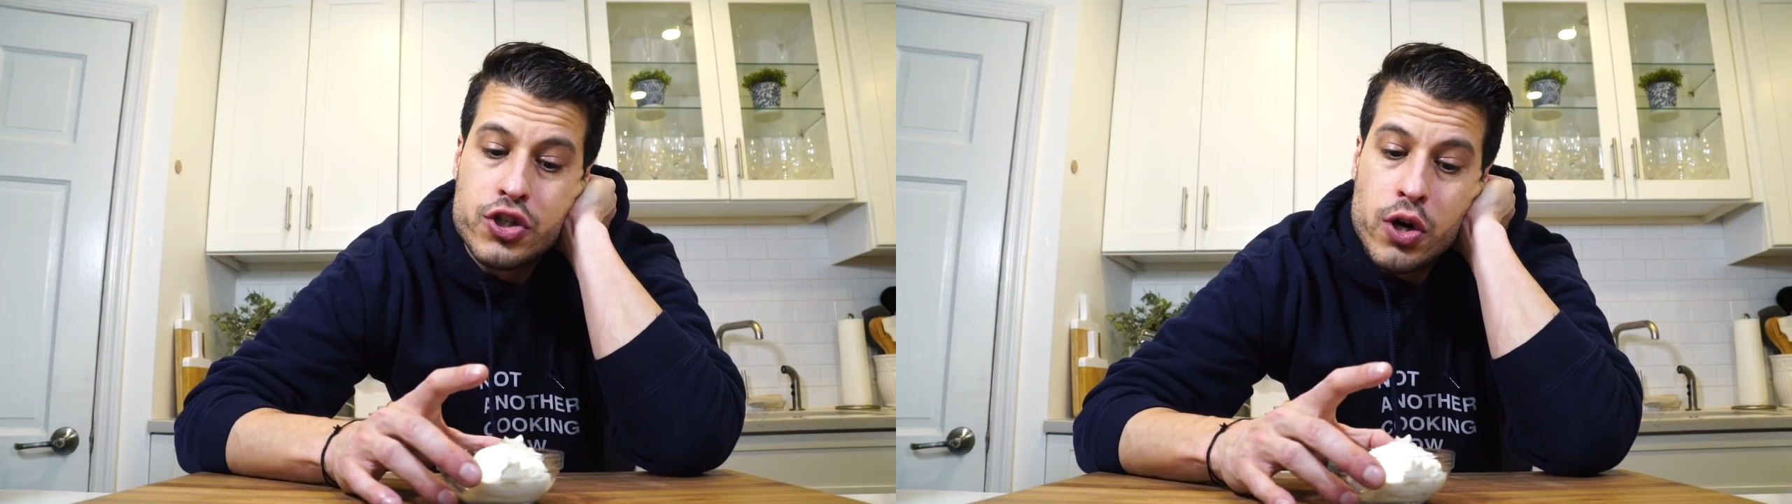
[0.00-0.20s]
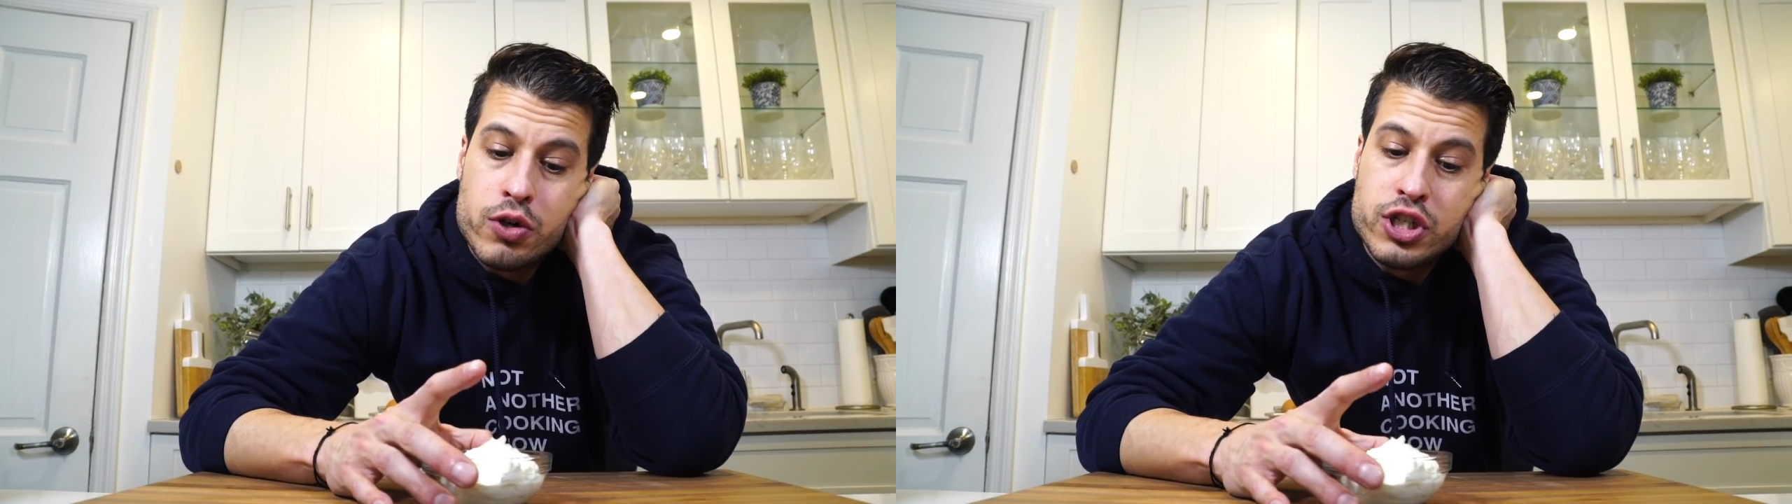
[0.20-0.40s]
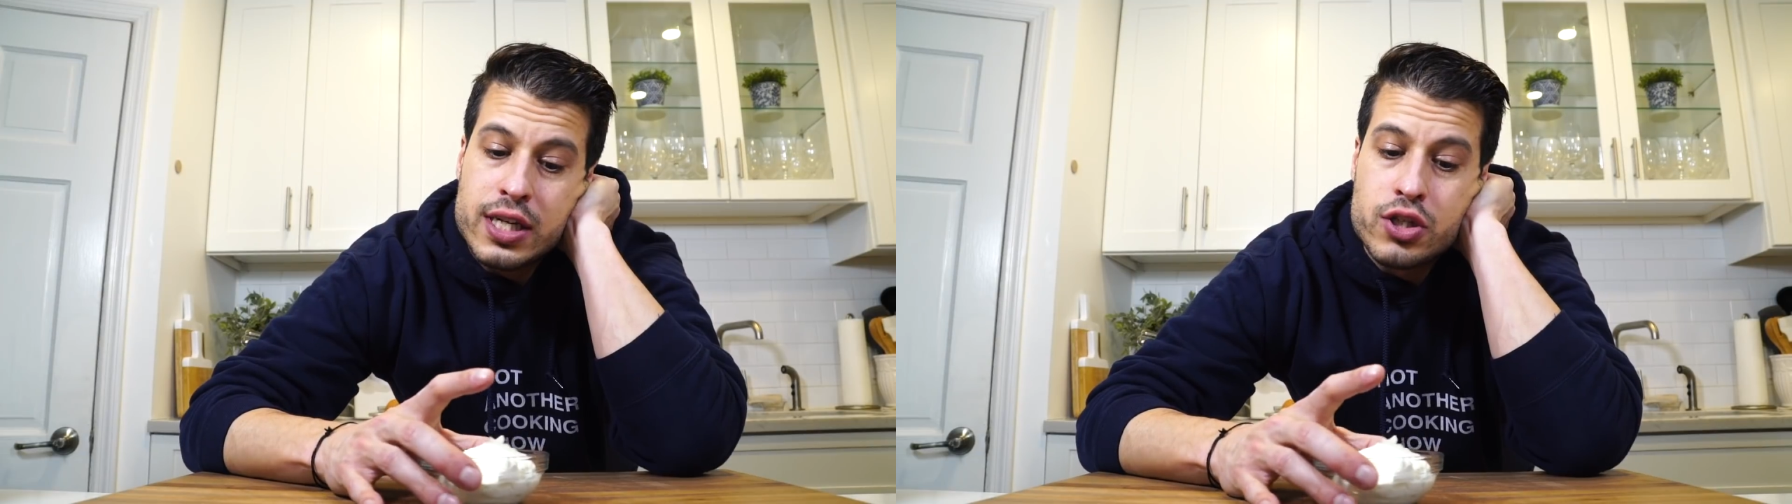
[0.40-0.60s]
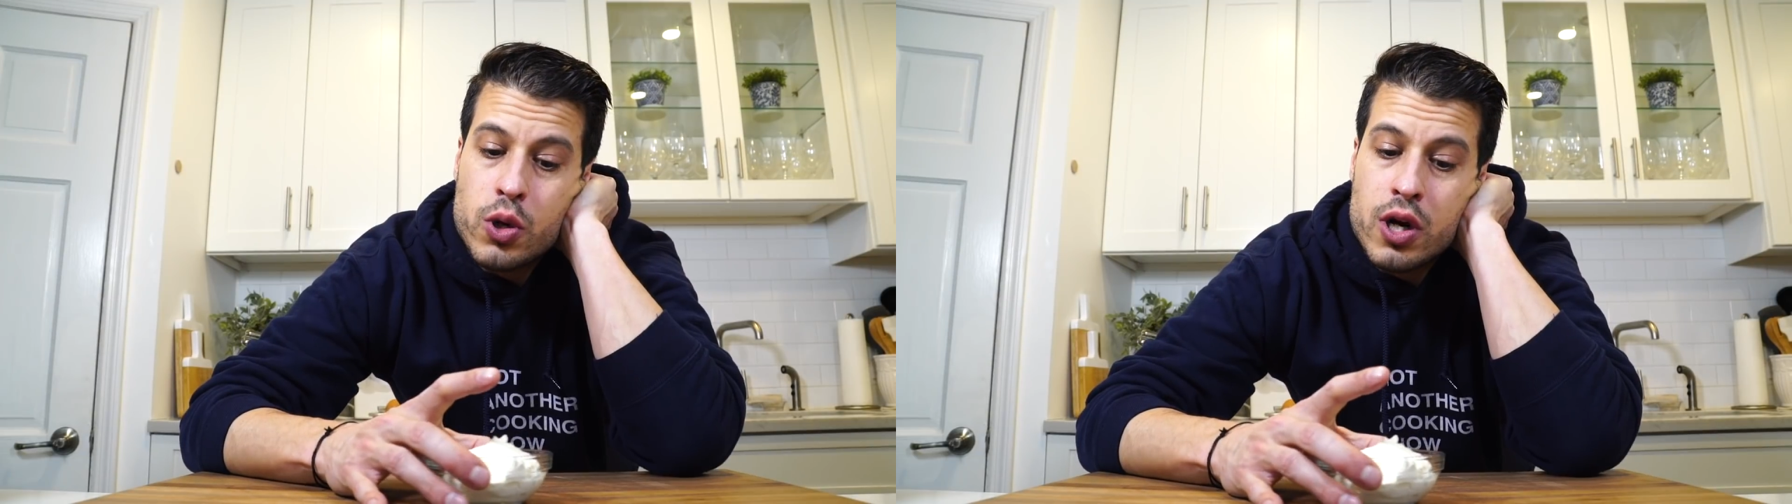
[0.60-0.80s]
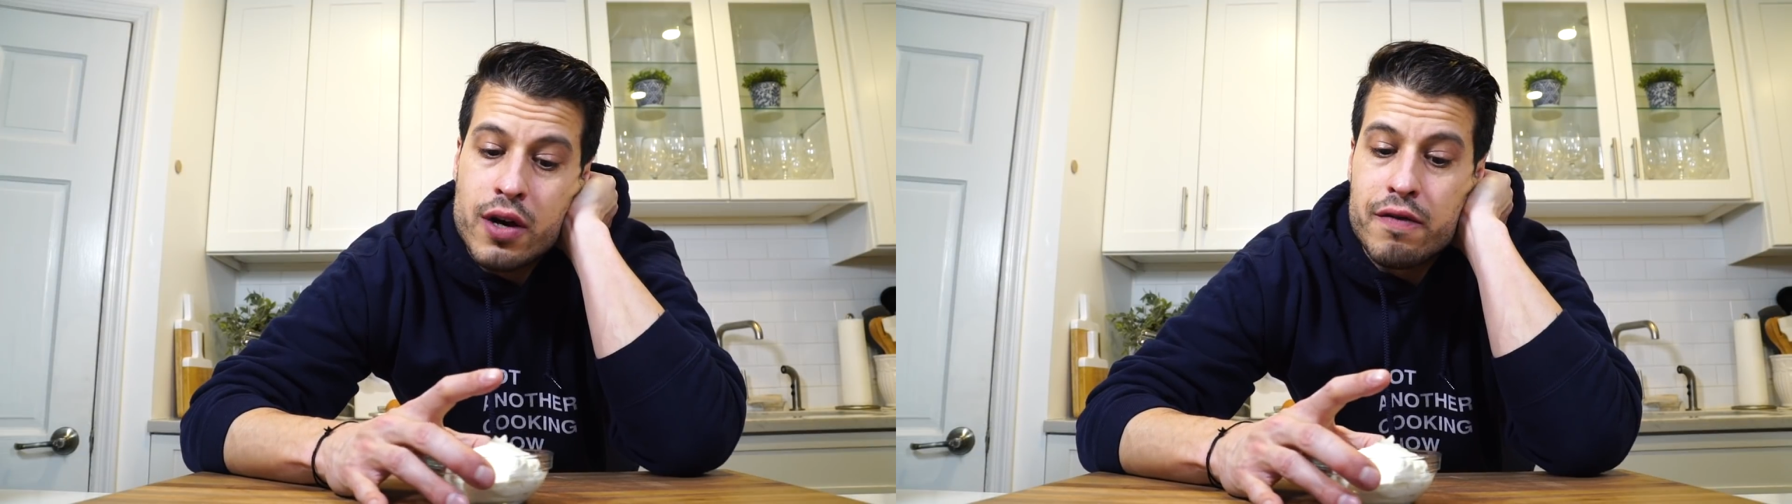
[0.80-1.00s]
So just
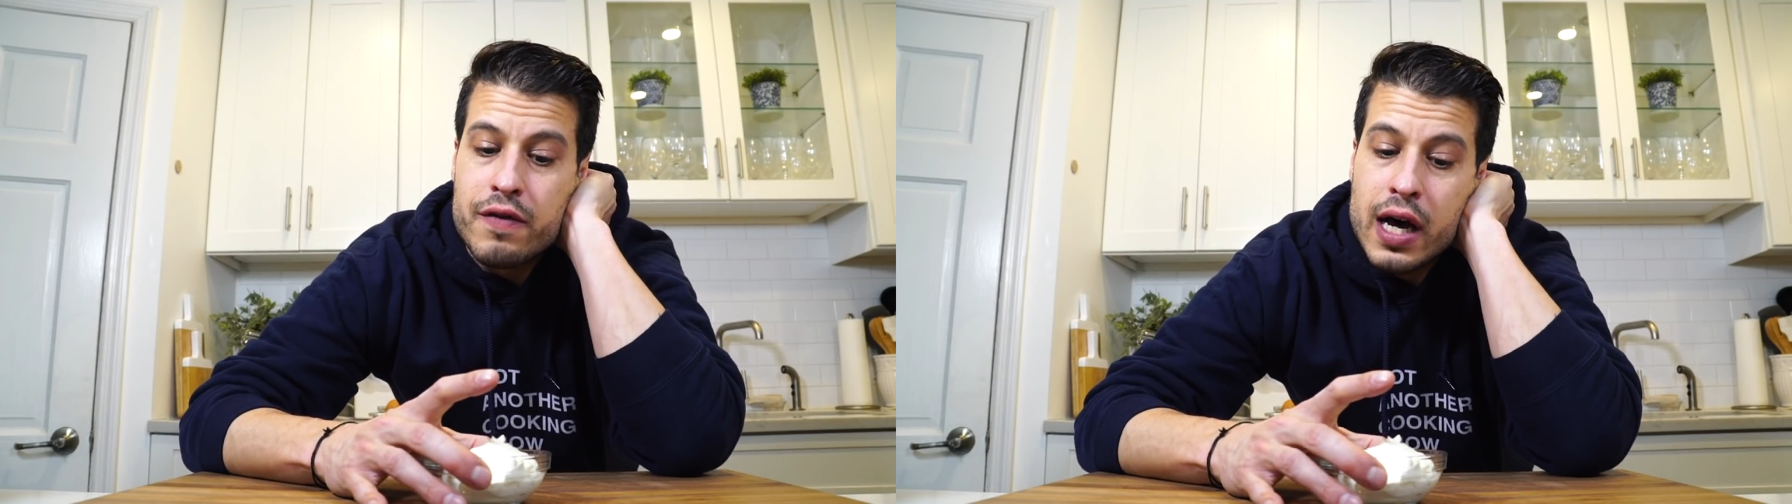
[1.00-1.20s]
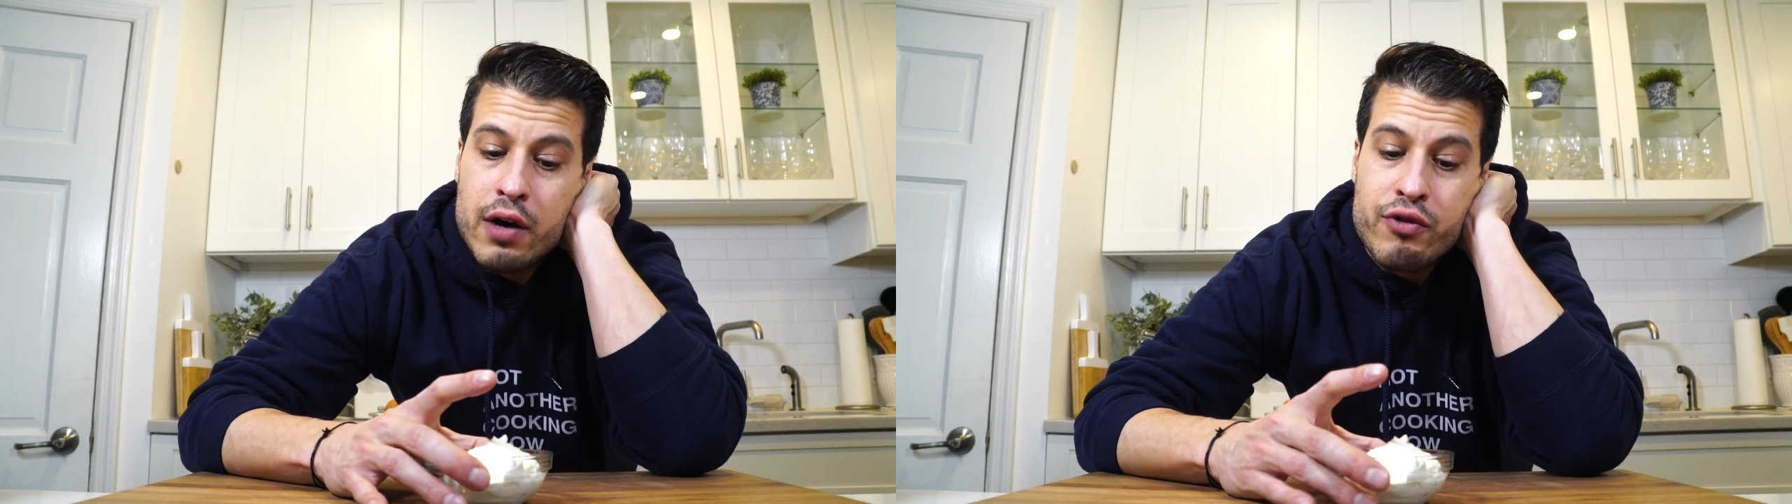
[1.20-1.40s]
sort of